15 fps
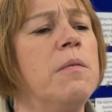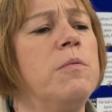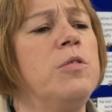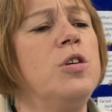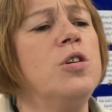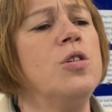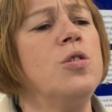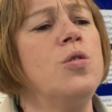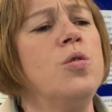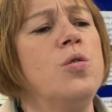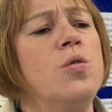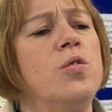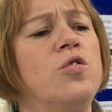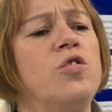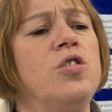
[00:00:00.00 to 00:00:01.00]

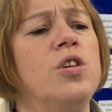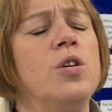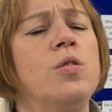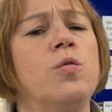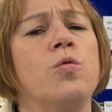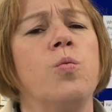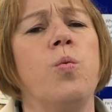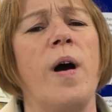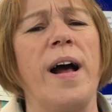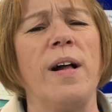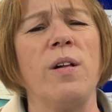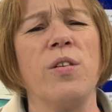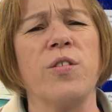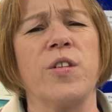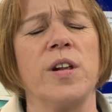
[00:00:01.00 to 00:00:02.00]
huge, huge
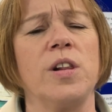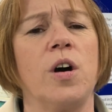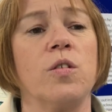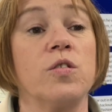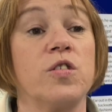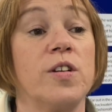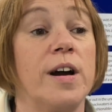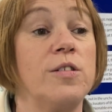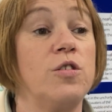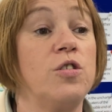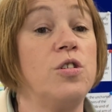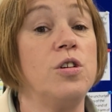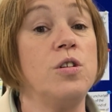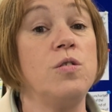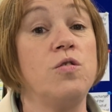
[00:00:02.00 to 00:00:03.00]
wealth alongside
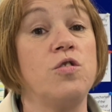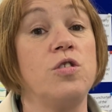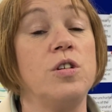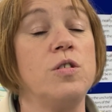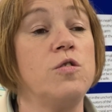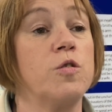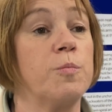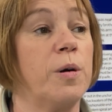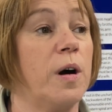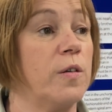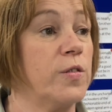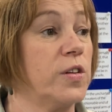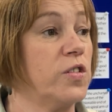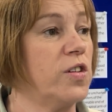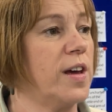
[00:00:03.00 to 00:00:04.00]
huge, huge
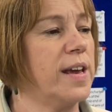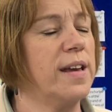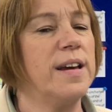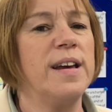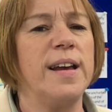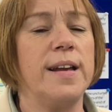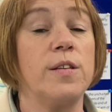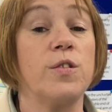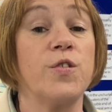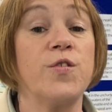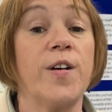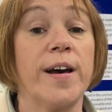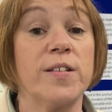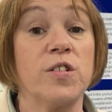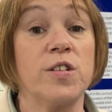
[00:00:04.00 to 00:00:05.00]
poverty. It's
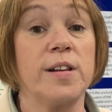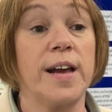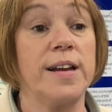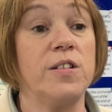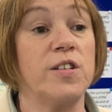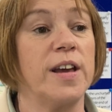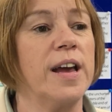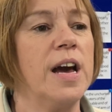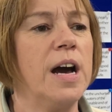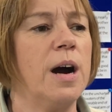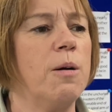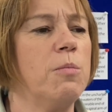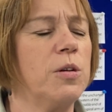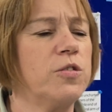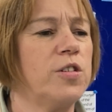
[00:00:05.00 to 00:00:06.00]
fascinating
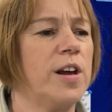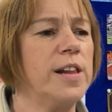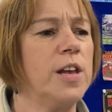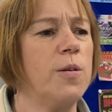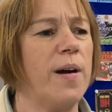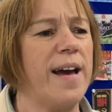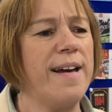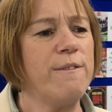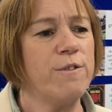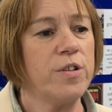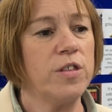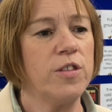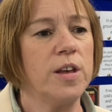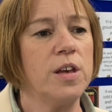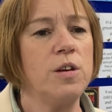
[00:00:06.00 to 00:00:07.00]
and will tell you
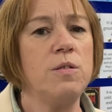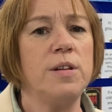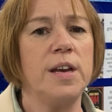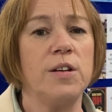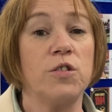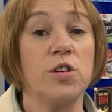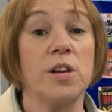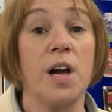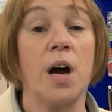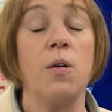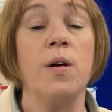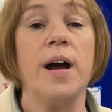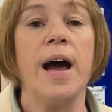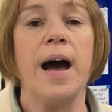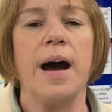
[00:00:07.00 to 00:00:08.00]
everything you need to
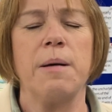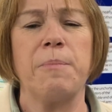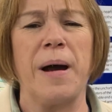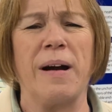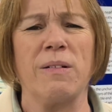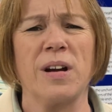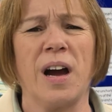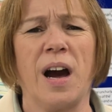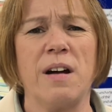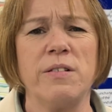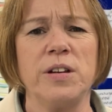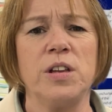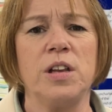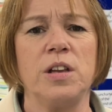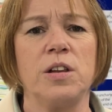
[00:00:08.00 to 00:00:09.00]
know about
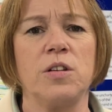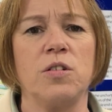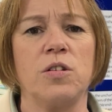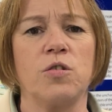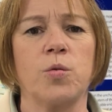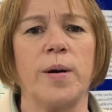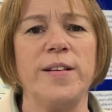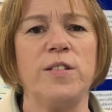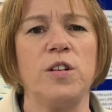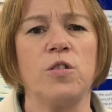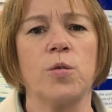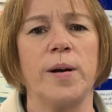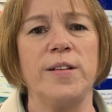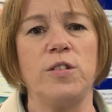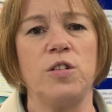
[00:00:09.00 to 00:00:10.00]
current
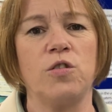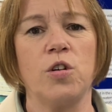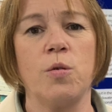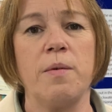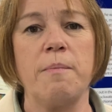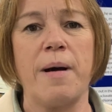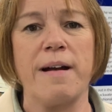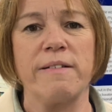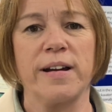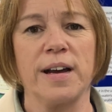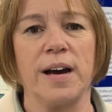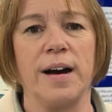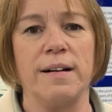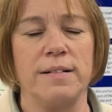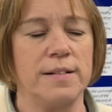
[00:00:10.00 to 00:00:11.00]
2022
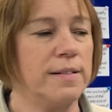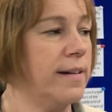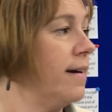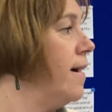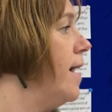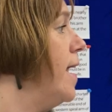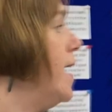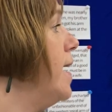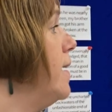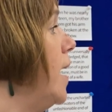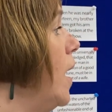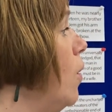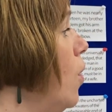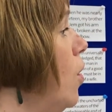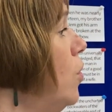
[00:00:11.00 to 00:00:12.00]
America.
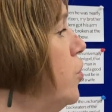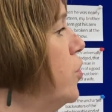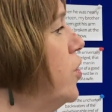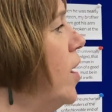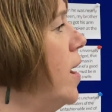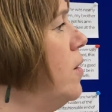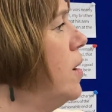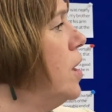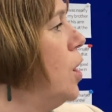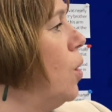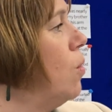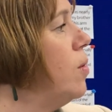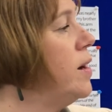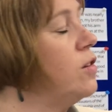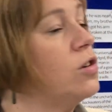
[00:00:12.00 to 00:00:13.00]
Also,
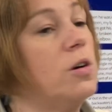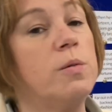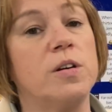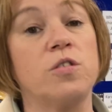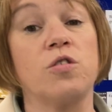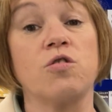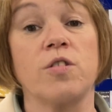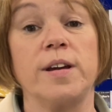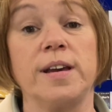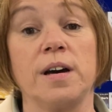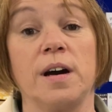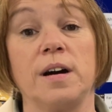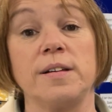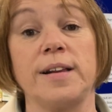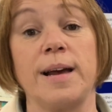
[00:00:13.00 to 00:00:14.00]
we do A
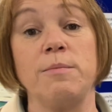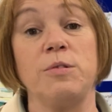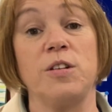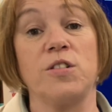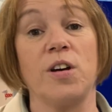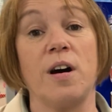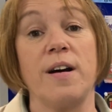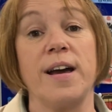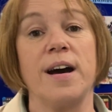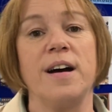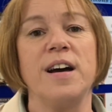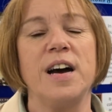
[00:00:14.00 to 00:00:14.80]
Streetcar Named Desire,